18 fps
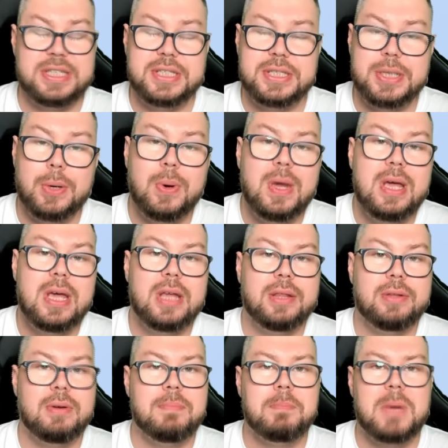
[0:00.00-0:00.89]
So
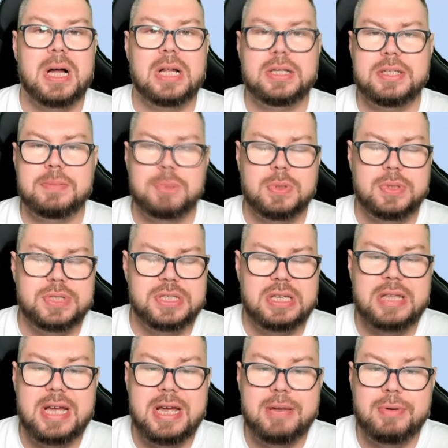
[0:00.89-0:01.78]
there are multiple
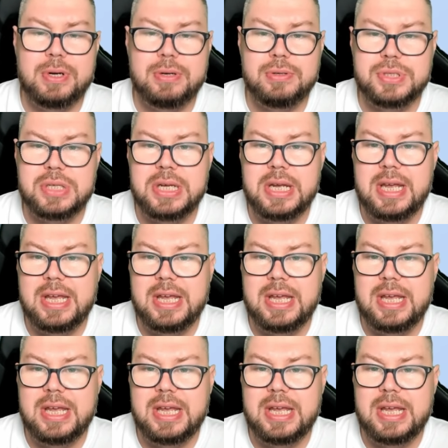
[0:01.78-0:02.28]
scenarios.